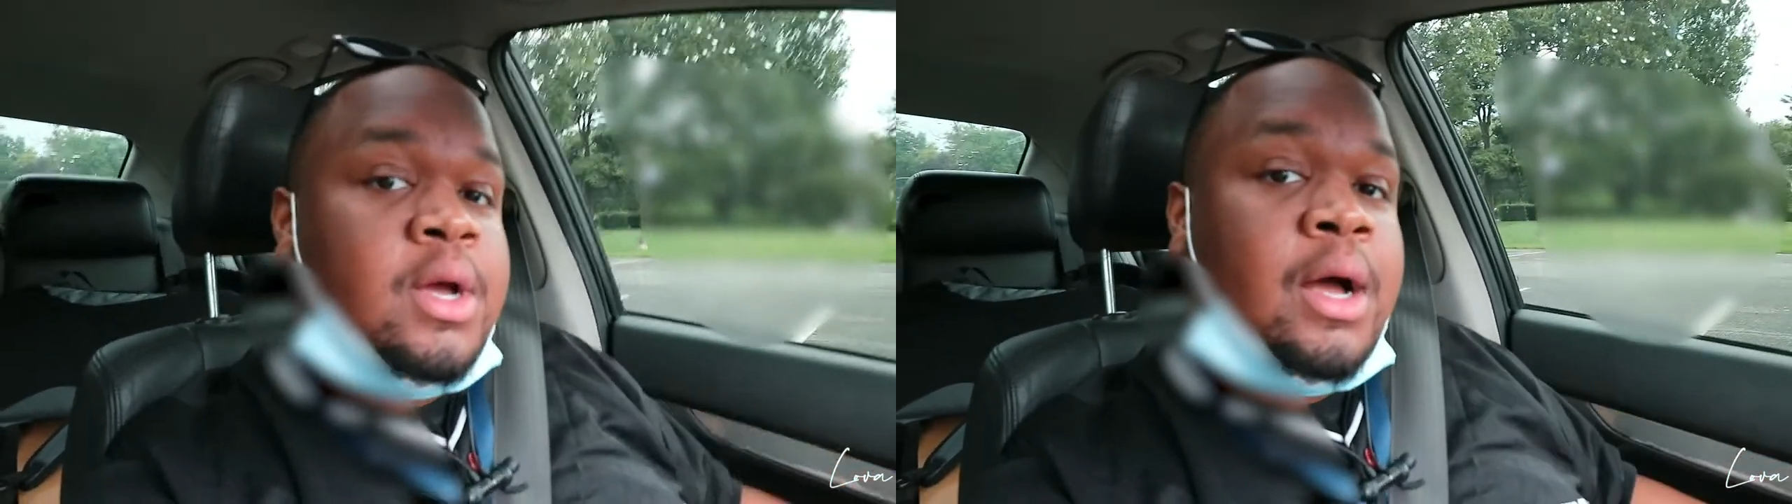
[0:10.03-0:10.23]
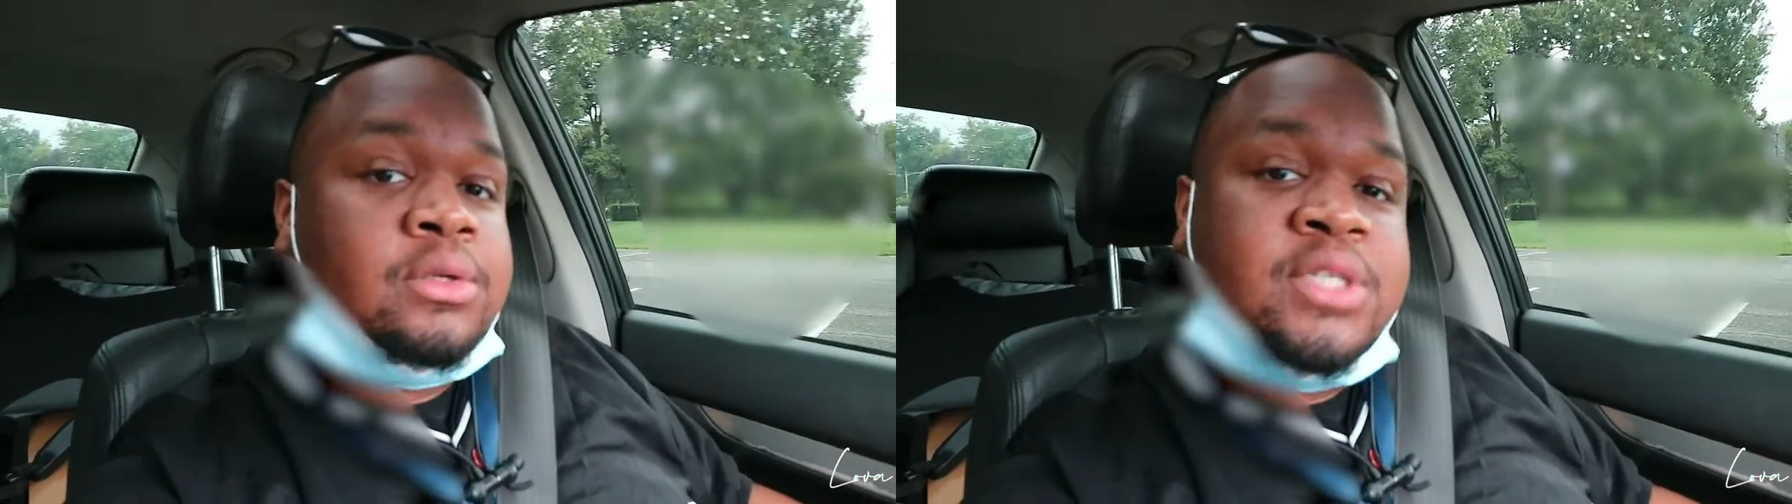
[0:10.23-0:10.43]

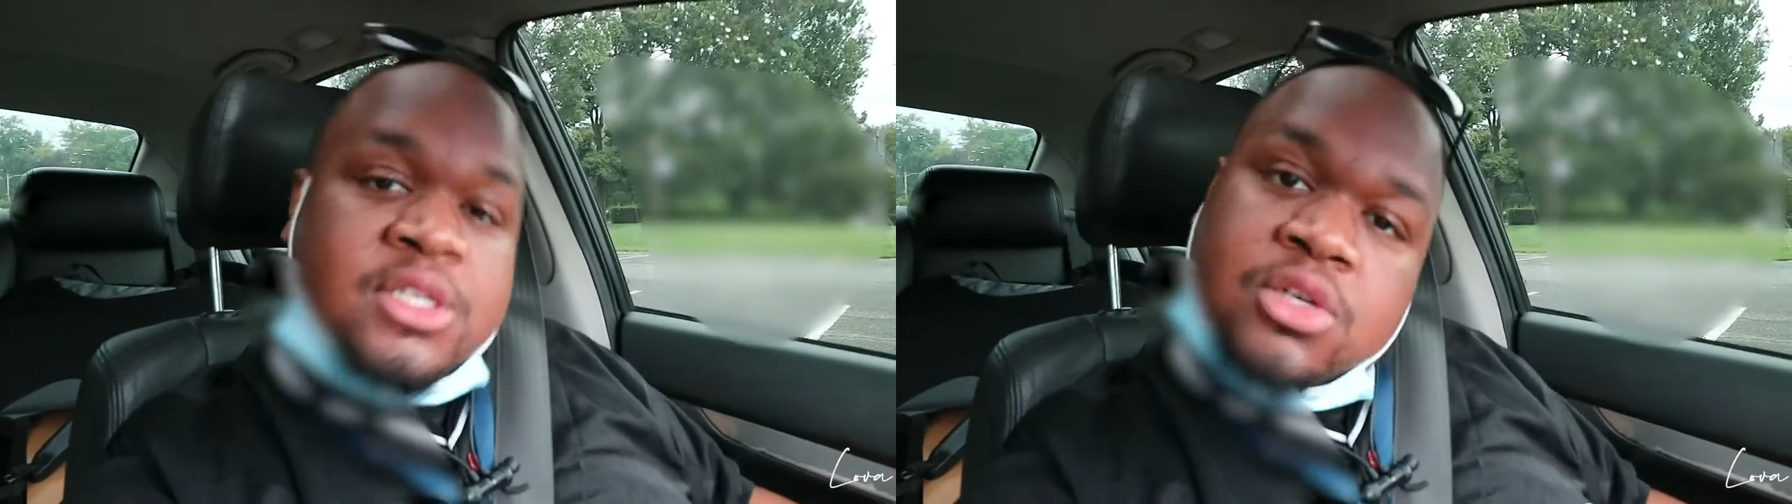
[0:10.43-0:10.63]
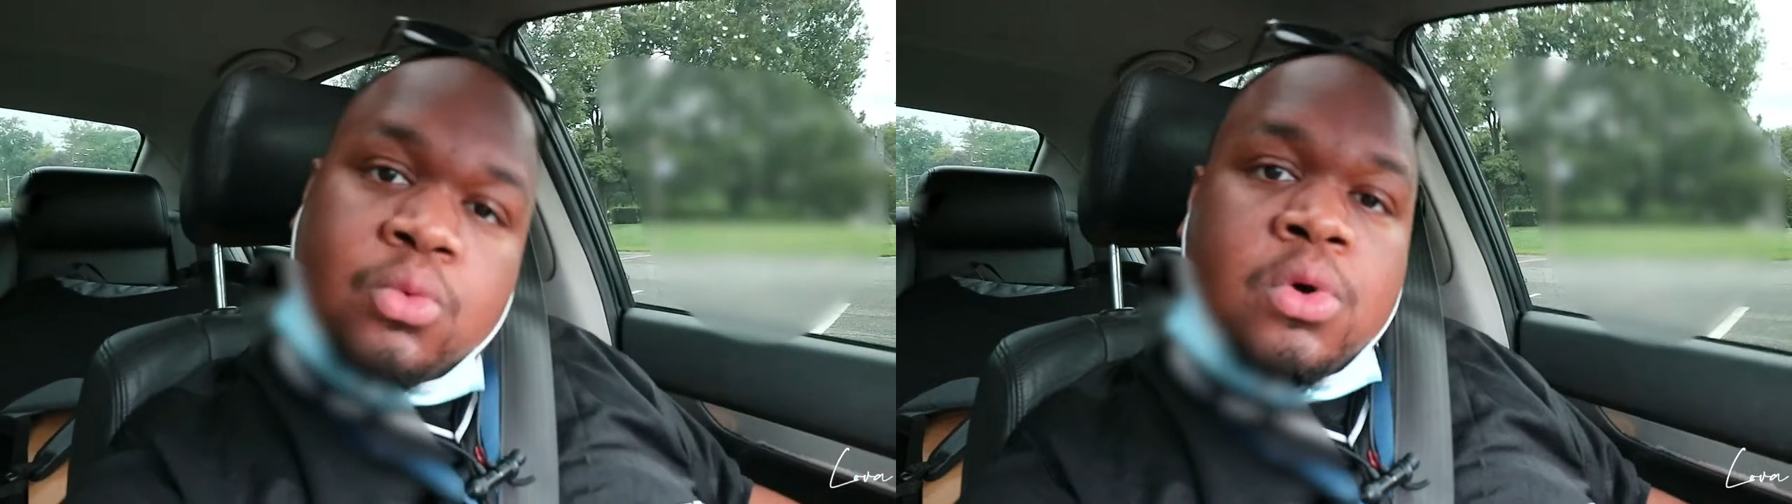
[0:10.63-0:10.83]
I was
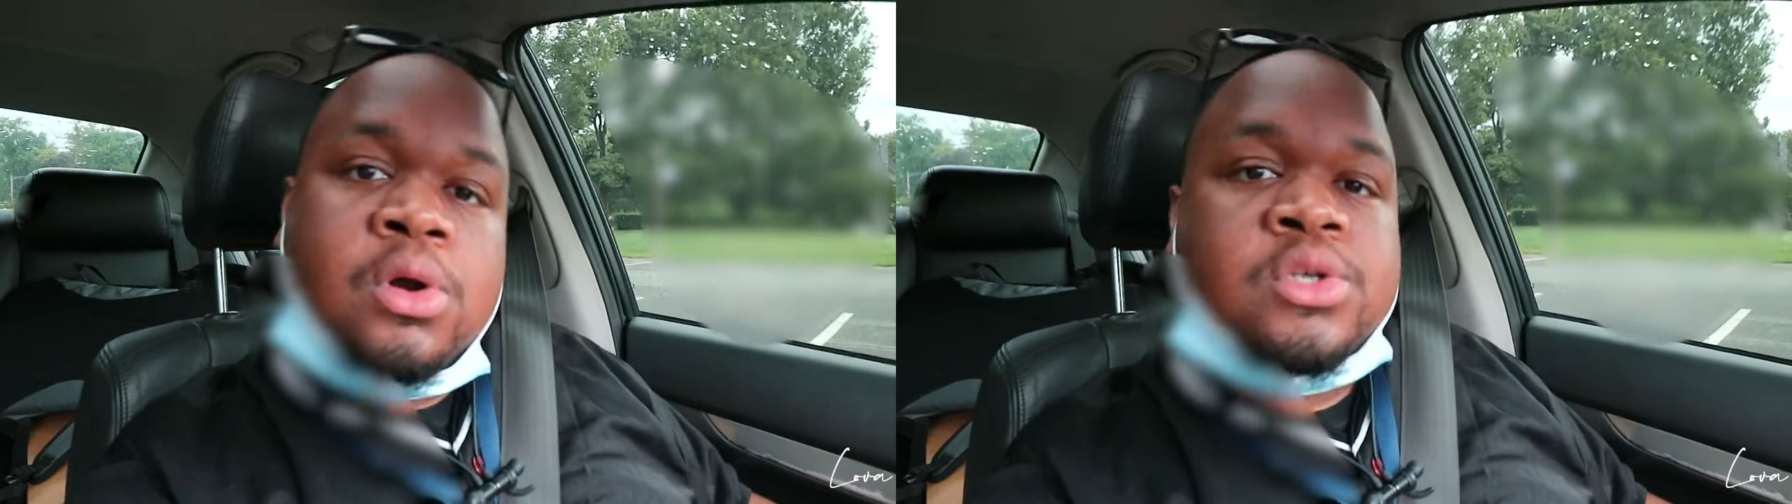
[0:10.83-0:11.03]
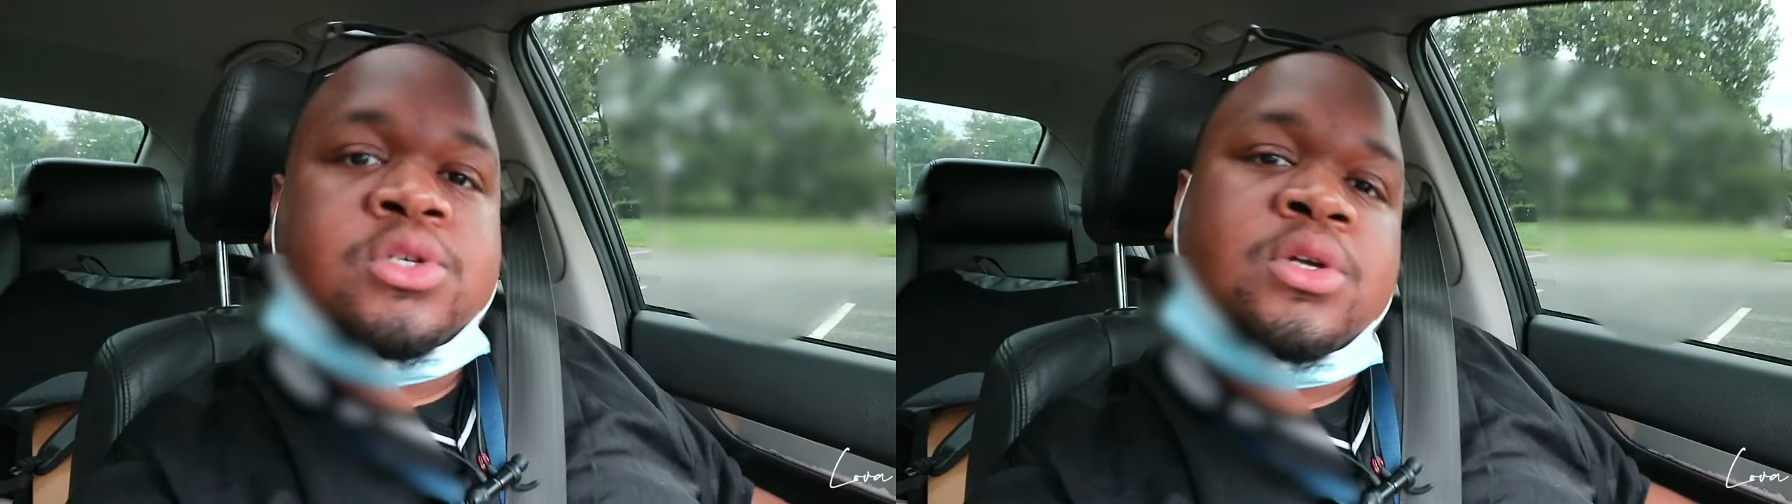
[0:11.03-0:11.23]
testing the
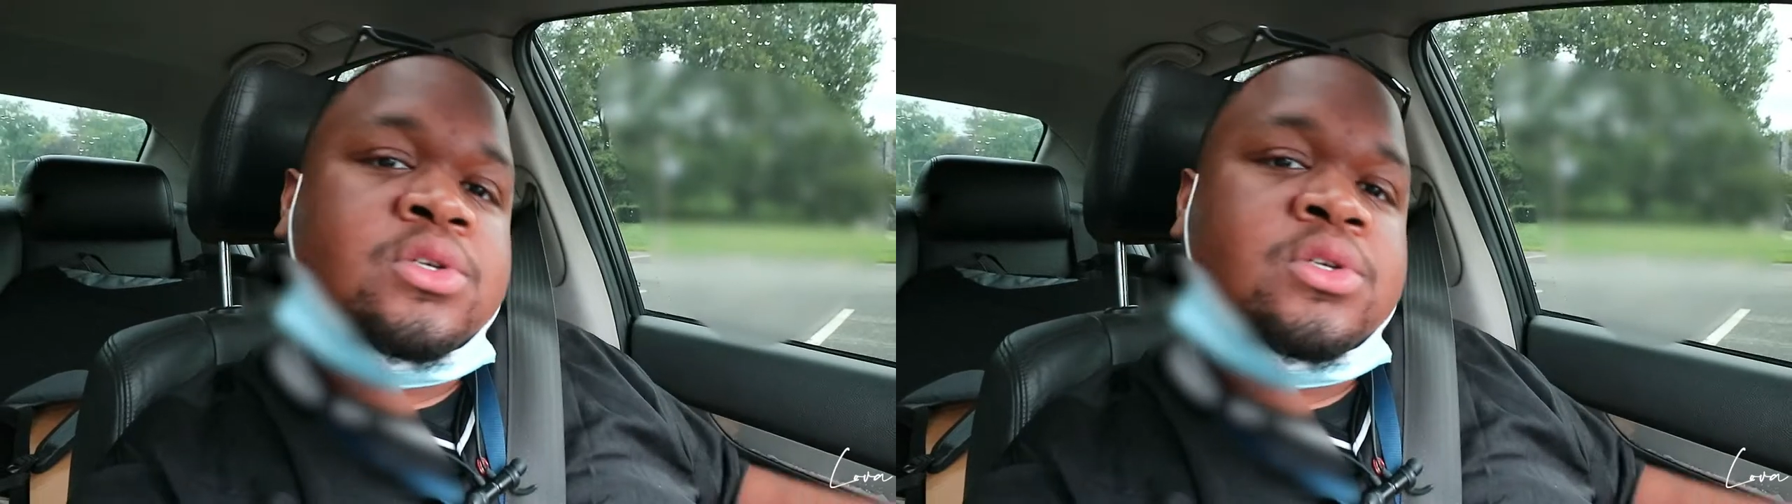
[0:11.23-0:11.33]
waters. You know, I,